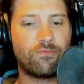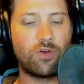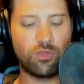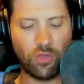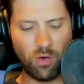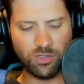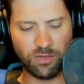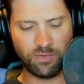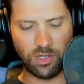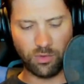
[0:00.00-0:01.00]
For those
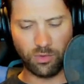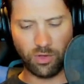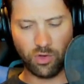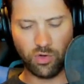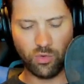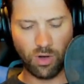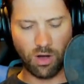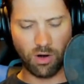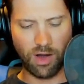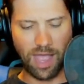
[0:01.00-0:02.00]
of you who
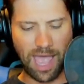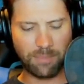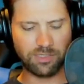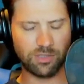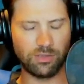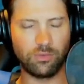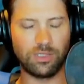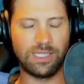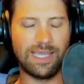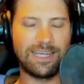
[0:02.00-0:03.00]
are
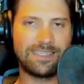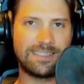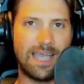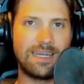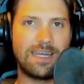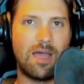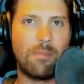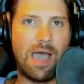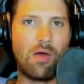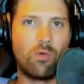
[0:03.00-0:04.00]
absolutely excited
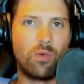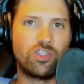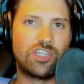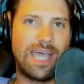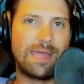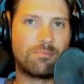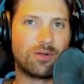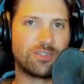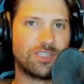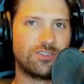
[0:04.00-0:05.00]
about what Chad M.
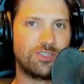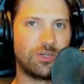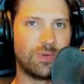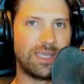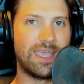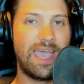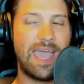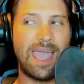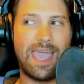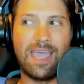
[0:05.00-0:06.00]
Brooks is doing
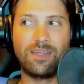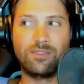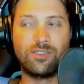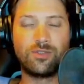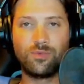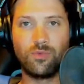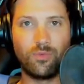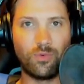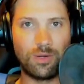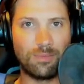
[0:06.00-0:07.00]
and
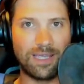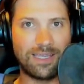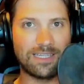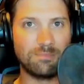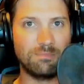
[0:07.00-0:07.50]
what Mike S.